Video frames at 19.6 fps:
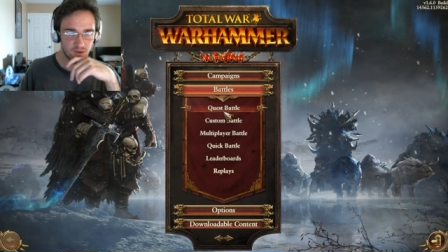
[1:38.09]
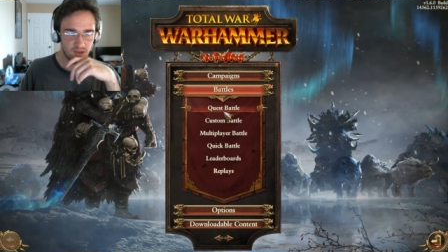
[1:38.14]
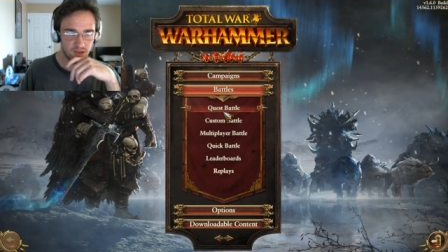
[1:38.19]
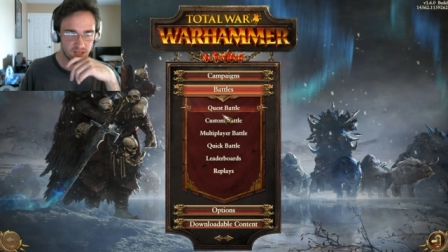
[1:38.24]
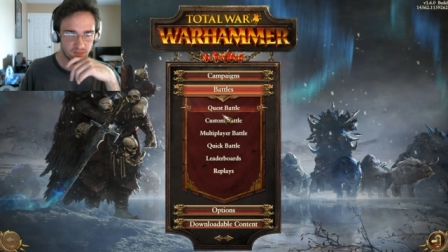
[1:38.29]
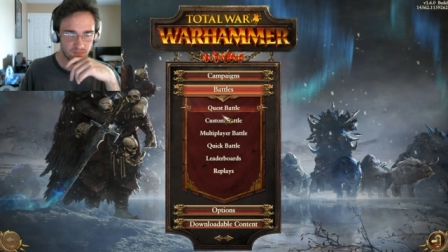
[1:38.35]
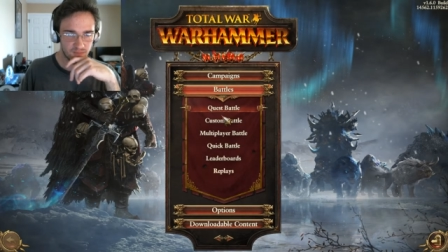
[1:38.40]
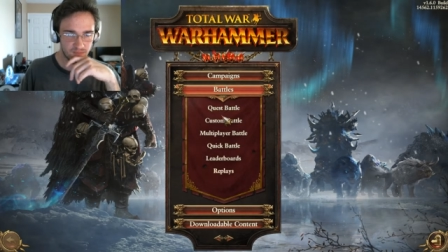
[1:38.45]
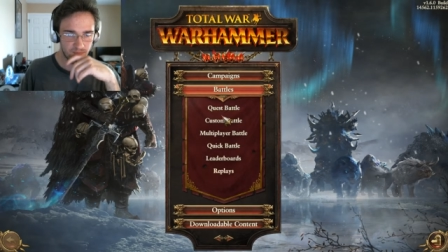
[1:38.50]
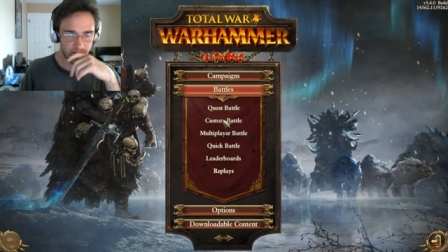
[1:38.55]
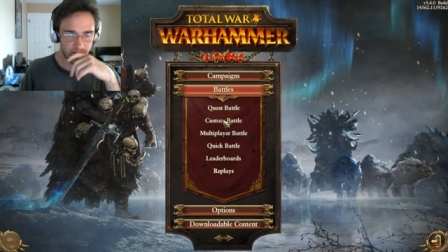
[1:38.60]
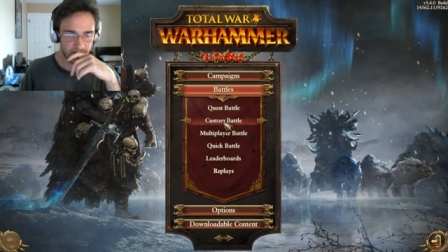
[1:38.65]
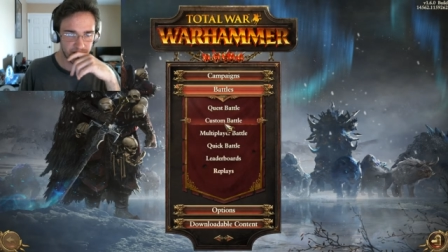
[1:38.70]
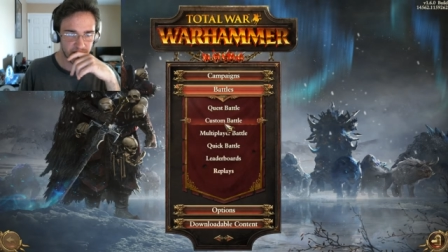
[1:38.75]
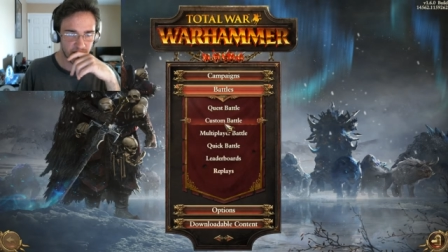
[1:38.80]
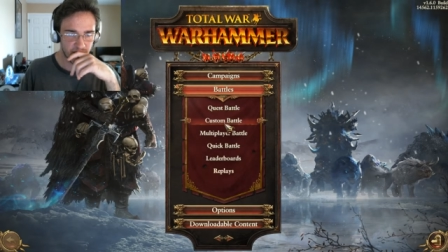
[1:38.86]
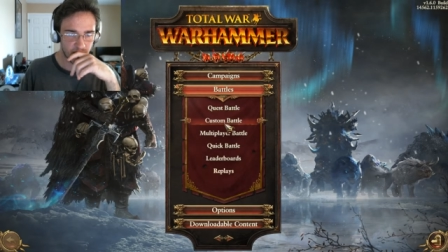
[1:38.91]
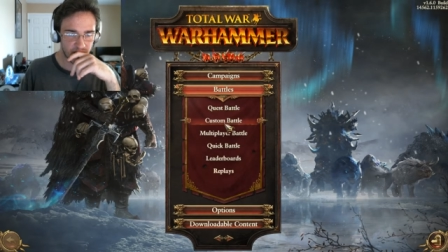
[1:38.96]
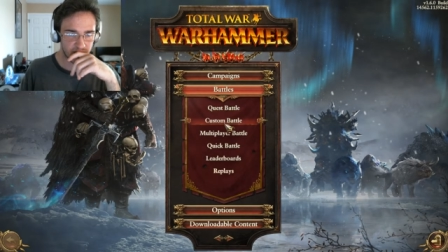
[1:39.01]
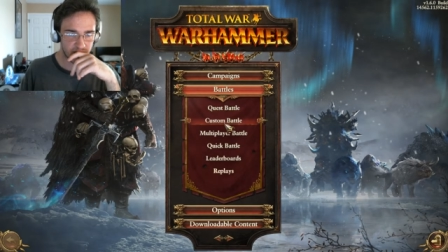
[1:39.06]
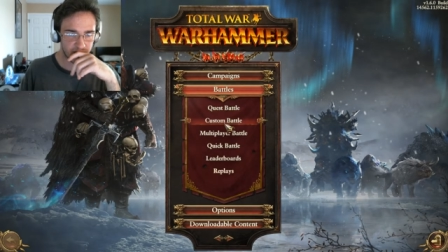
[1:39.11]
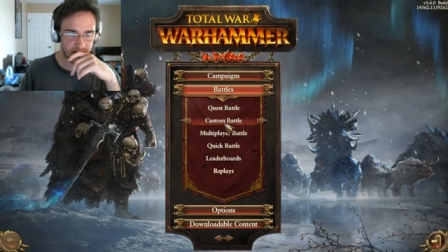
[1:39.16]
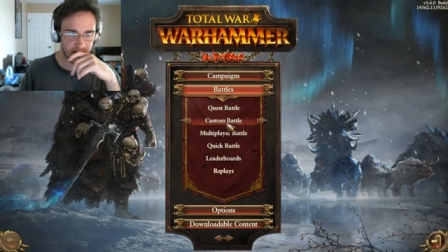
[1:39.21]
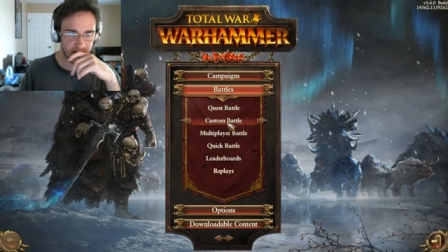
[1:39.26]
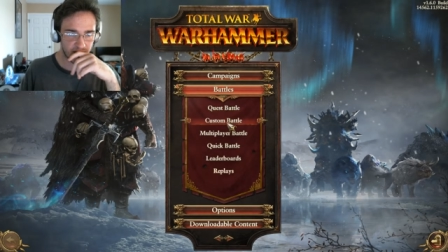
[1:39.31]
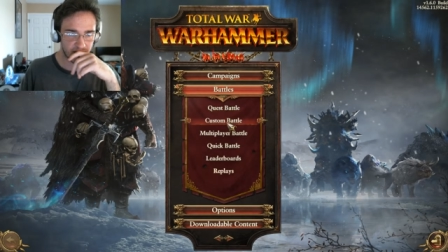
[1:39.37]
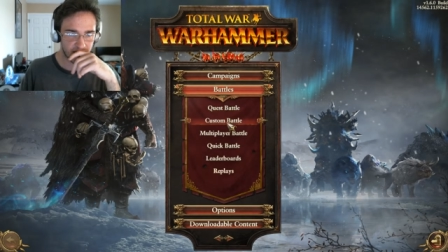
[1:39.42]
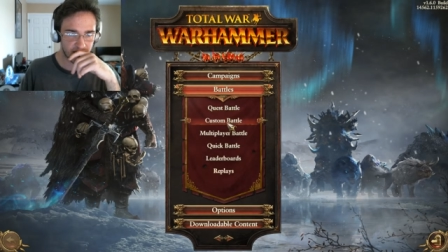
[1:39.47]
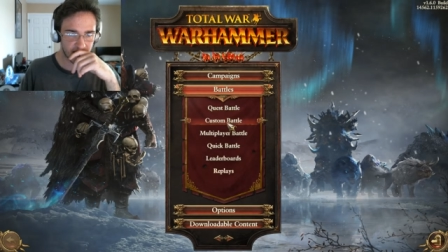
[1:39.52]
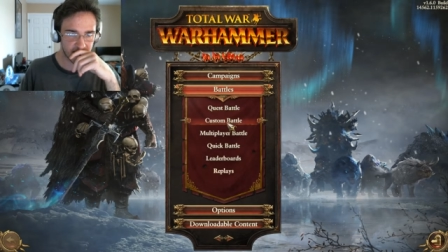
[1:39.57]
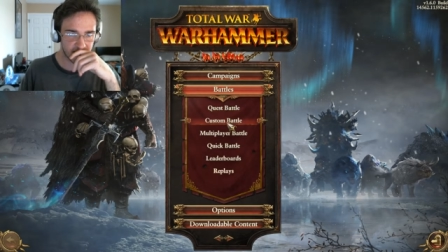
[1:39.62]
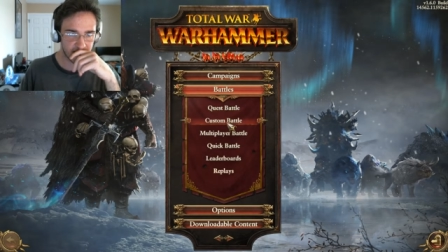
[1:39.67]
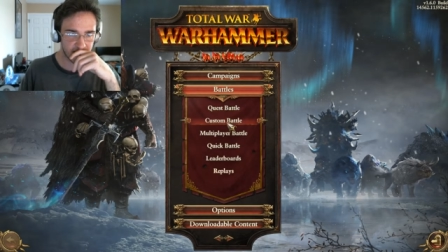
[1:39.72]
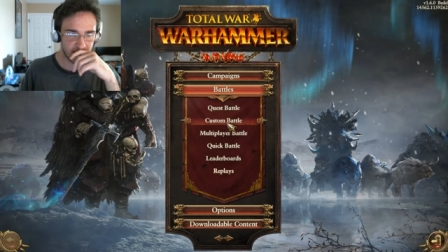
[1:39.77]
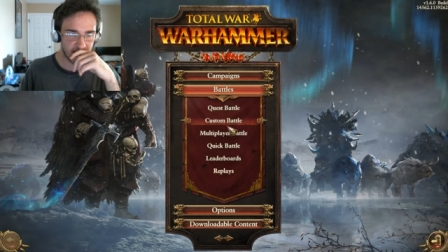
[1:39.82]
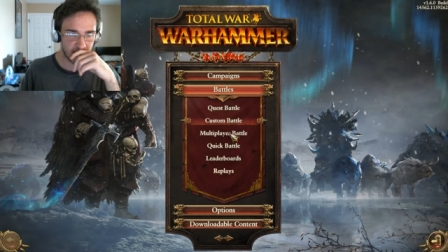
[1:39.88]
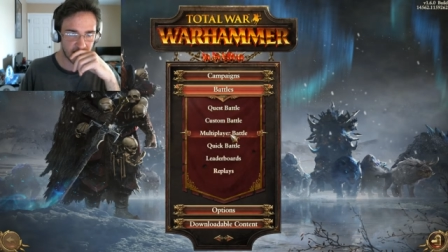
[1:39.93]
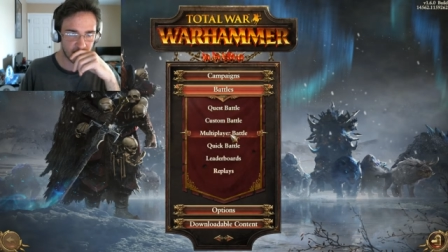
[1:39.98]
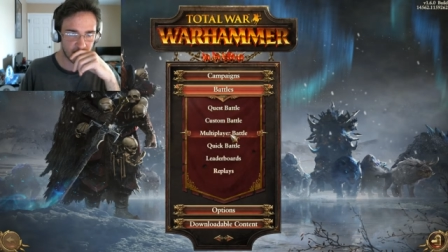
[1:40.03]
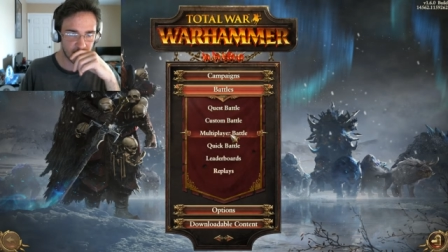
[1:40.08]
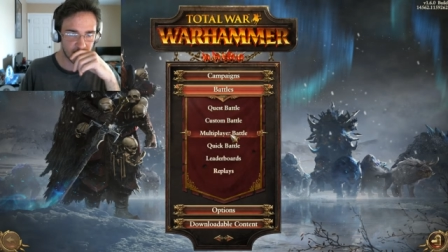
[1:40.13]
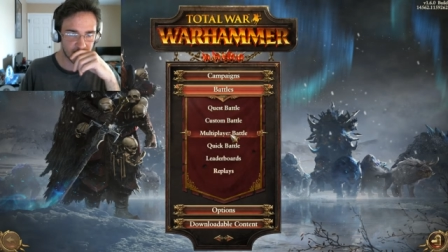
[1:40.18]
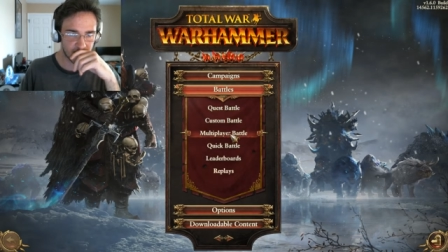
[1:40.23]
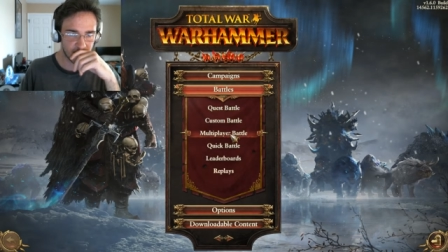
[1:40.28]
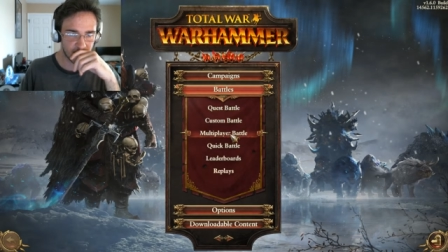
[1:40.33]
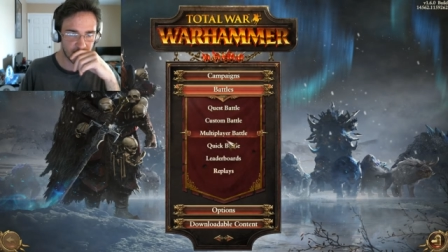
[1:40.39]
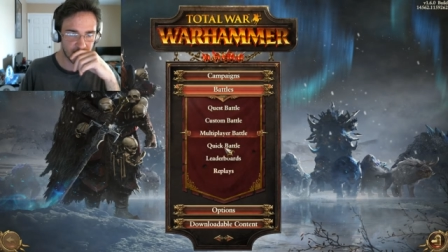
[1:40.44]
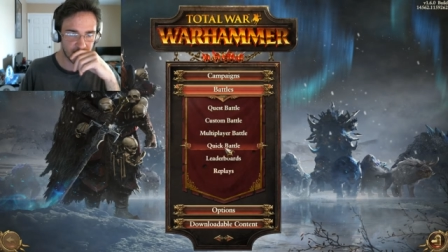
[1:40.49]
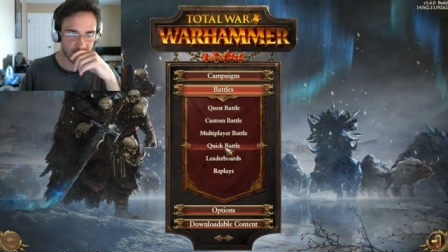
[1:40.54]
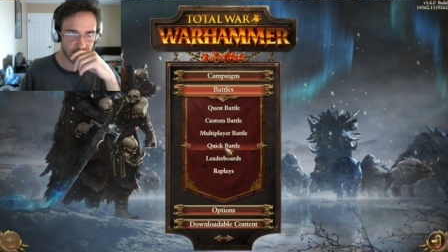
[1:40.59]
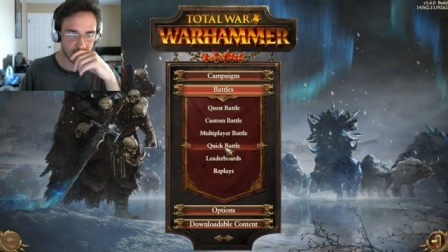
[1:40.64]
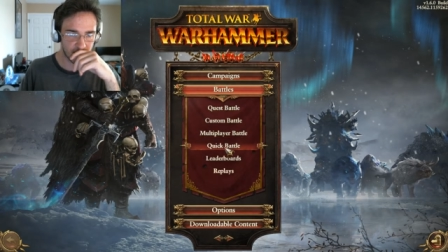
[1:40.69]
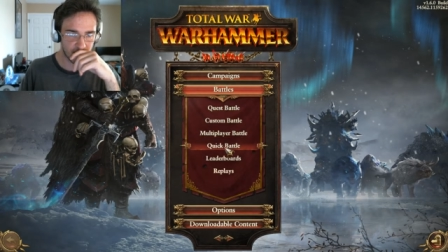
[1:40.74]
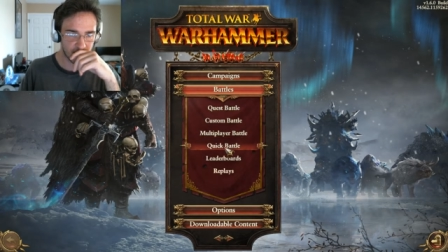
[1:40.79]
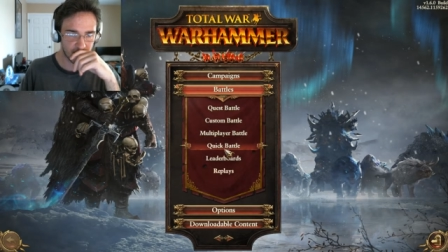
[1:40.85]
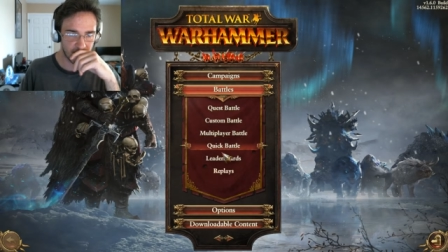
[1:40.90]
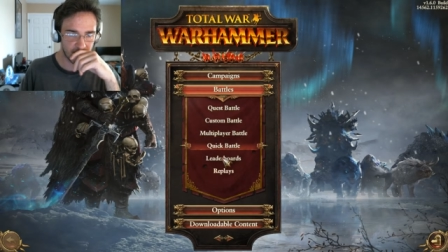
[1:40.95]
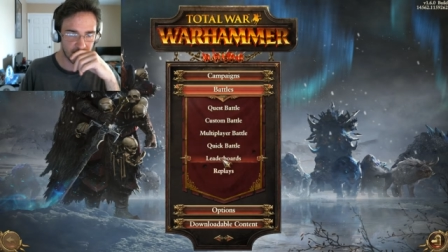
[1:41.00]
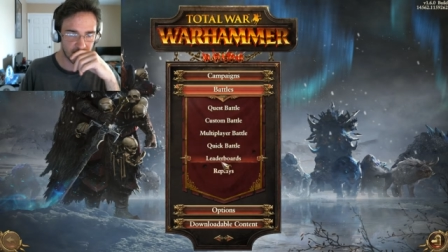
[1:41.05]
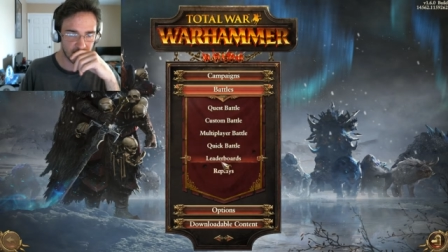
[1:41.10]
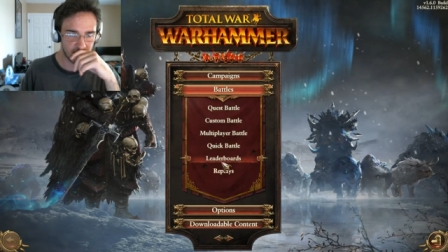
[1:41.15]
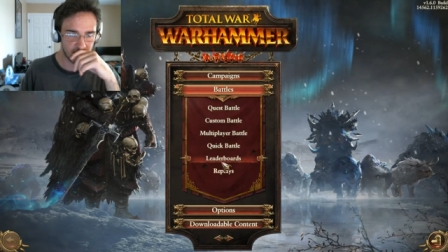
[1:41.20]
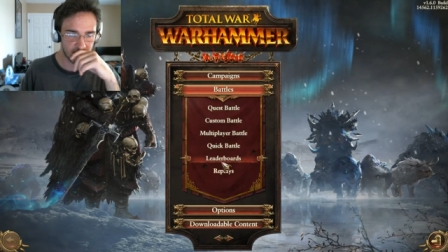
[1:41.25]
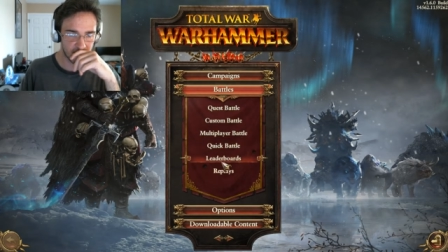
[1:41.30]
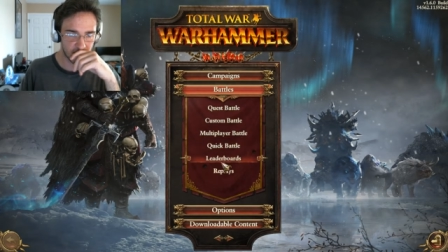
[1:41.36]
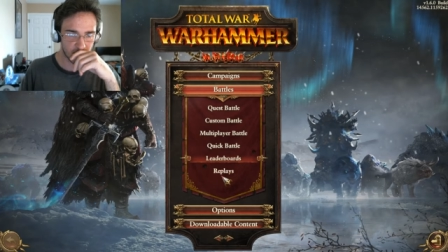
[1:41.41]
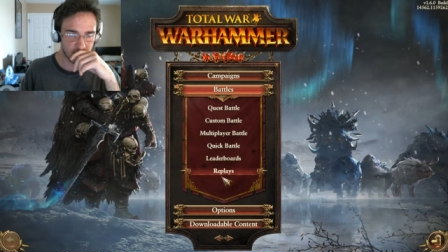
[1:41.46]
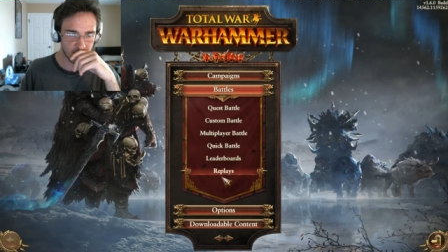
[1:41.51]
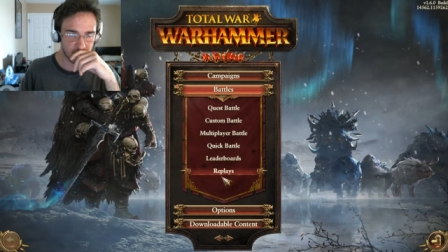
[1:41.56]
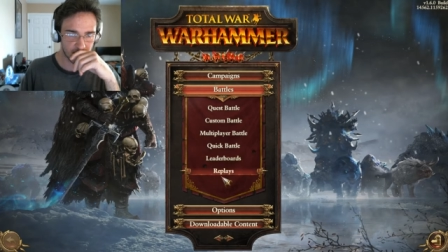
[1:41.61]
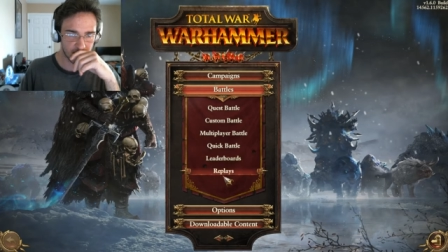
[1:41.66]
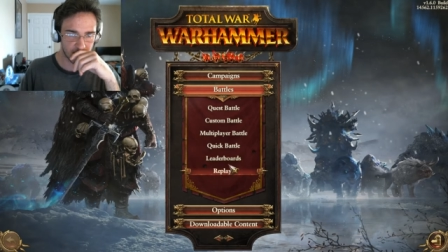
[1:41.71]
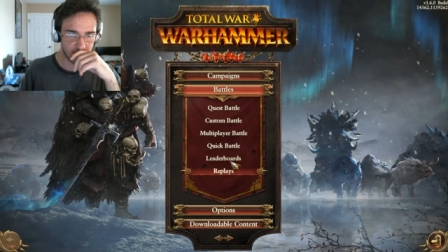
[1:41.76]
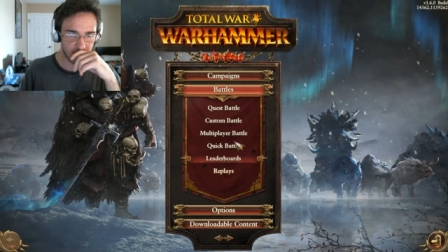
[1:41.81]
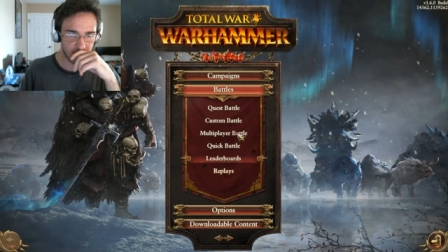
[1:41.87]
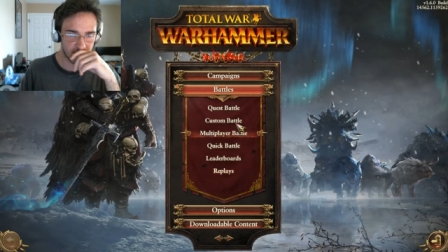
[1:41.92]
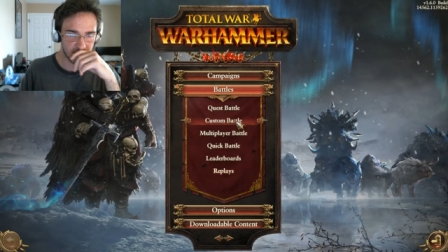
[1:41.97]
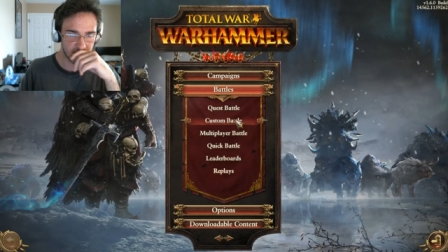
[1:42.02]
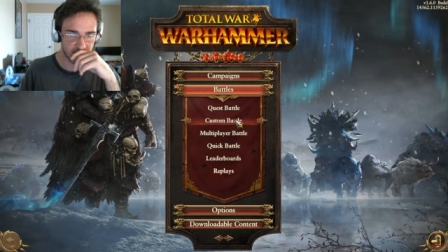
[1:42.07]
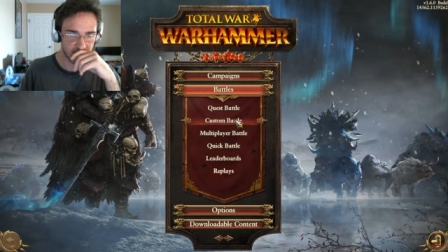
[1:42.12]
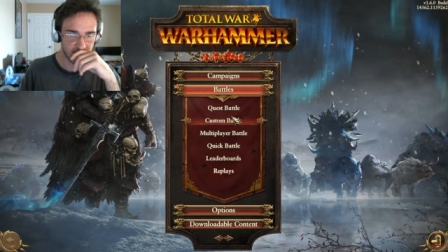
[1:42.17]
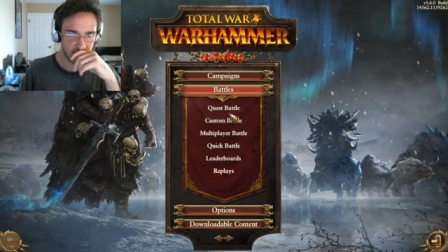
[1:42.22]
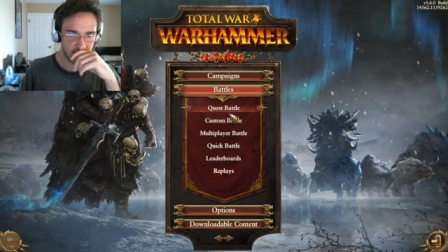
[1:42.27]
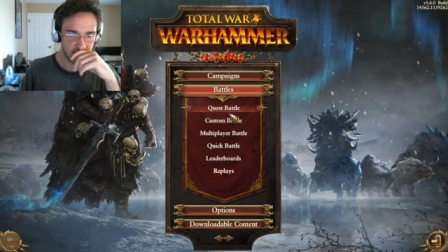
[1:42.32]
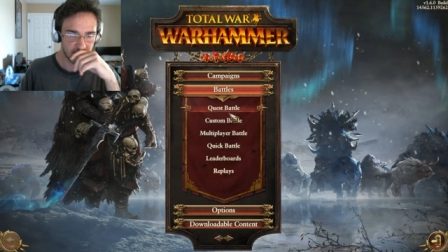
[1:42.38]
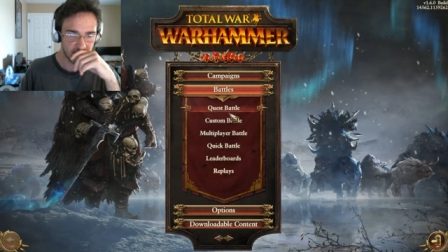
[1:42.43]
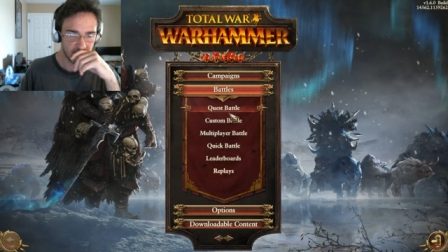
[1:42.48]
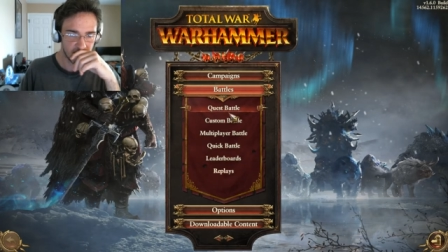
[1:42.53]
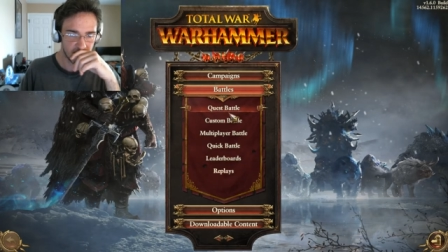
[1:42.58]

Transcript: Quest, quest battle, custom battle, multiplayer, quick battle, leaderboards, replays.